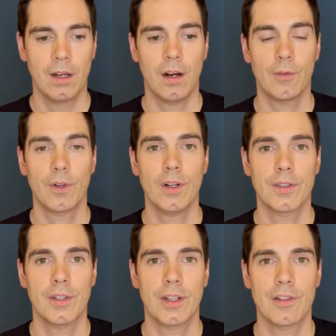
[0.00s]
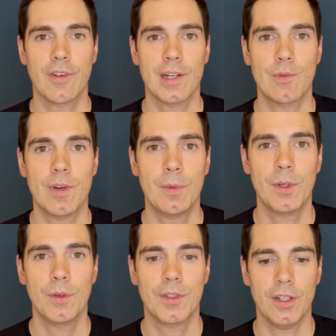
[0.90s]
Of course, you can try to
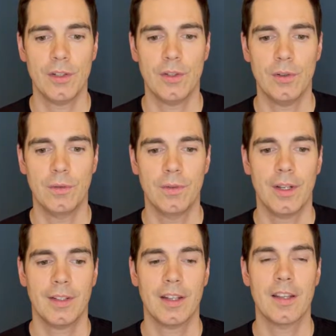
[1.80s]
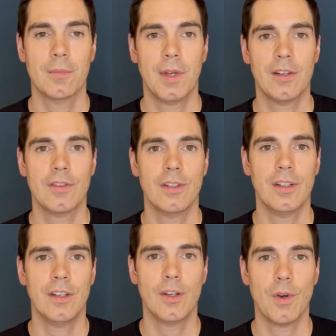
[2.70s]
reproduce the issue that is mentioned
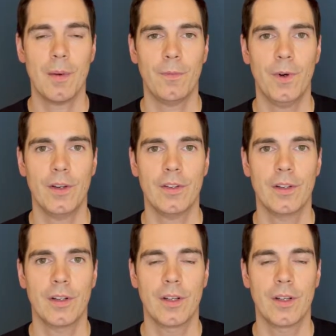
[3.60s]
in the new app version.